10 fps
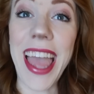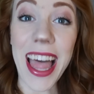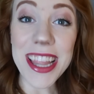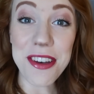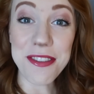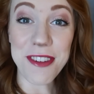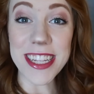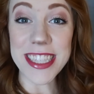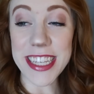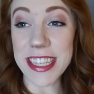Hello
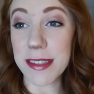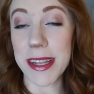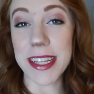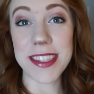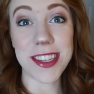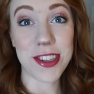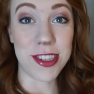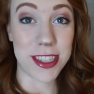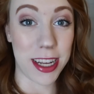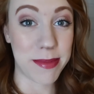friends, it has been such a
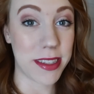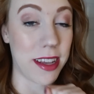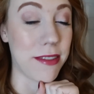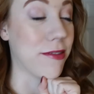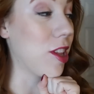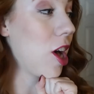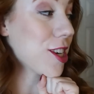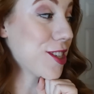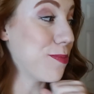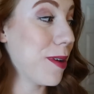long time since I've
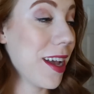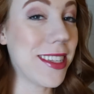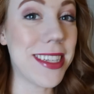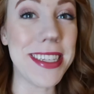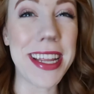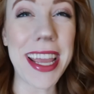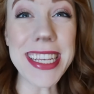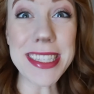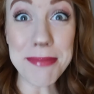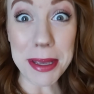vlogged, but today
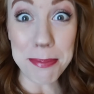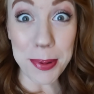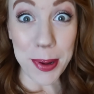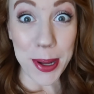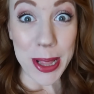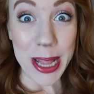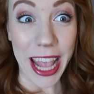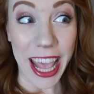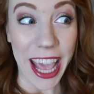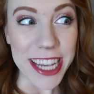is my
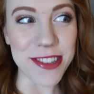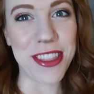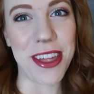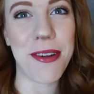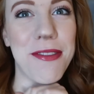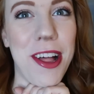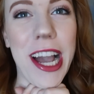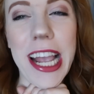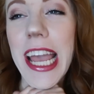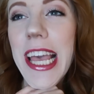birthday, so I thought I would
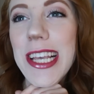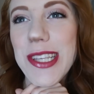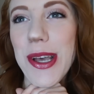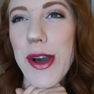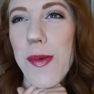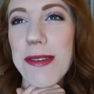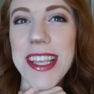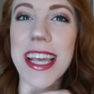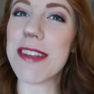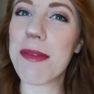vlog. So
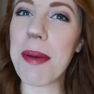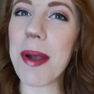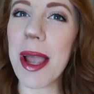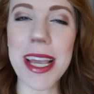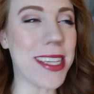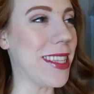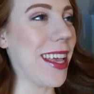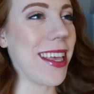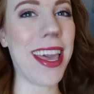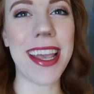mostly I can remember it, cause
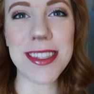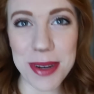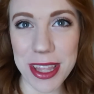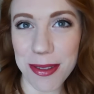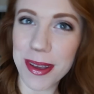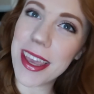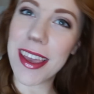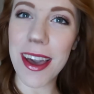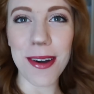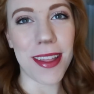like, hey, 23,
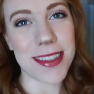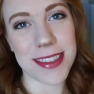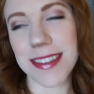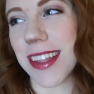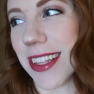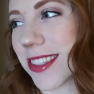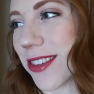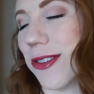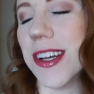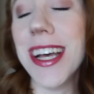yo, that's
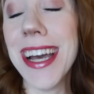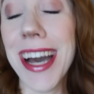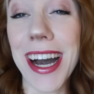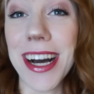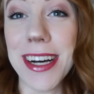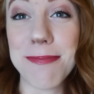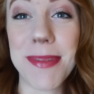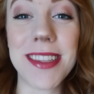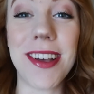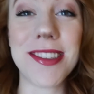cool.
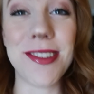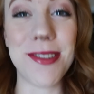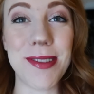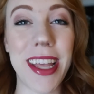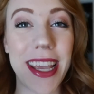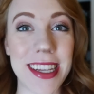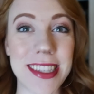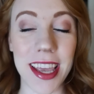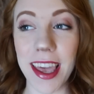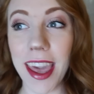But also like
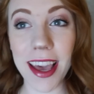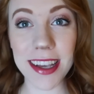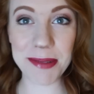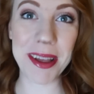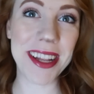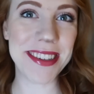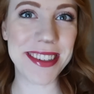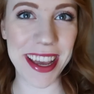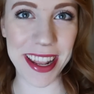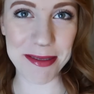as a, hey guys, I'm not
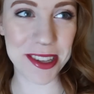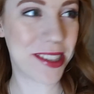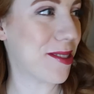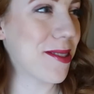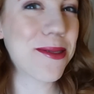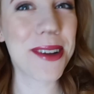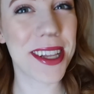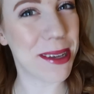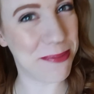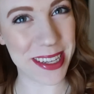dead, I'm just
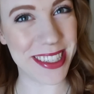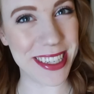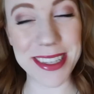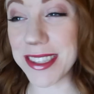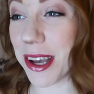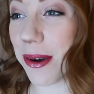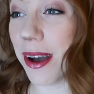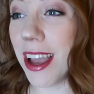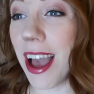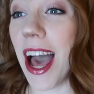really busy. So
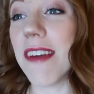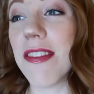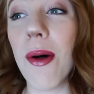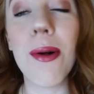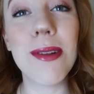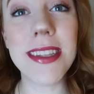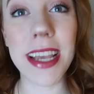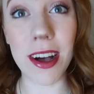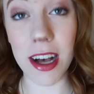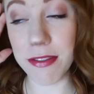I have the whole
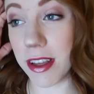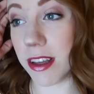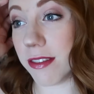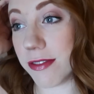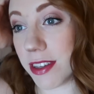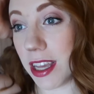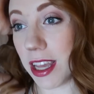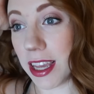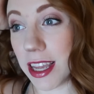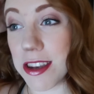day off of
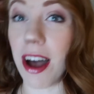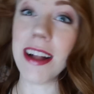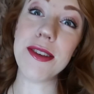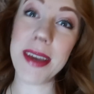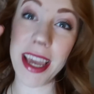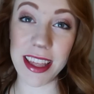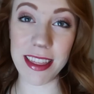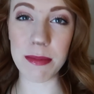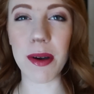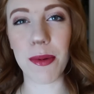not doing
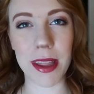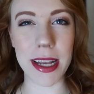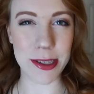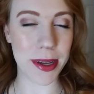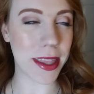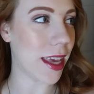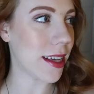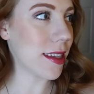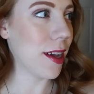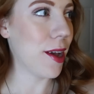anything, but we're like doing
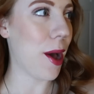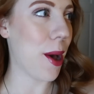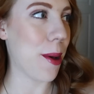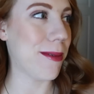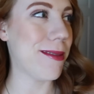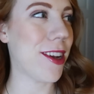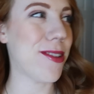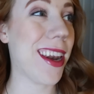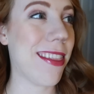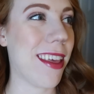things, not
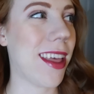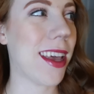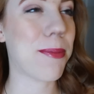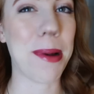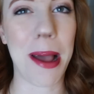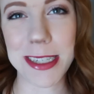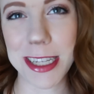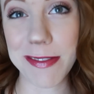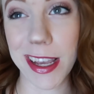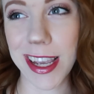doing anything like
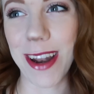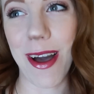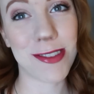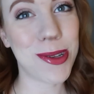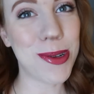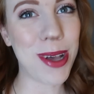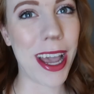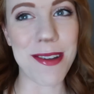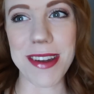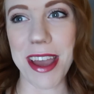productive. Like I don't have school,
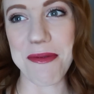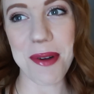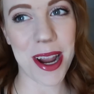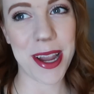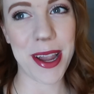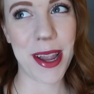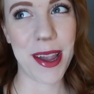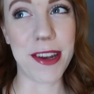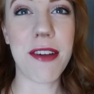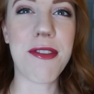I don't have work.
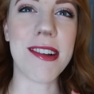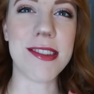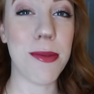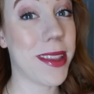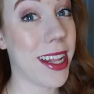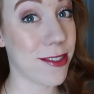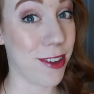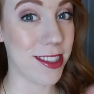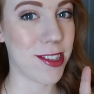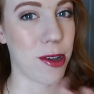I do have rehearsal, but that's
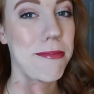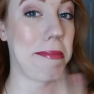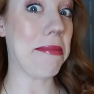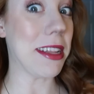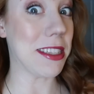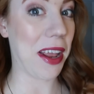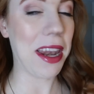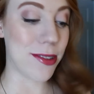fun, so it's fine.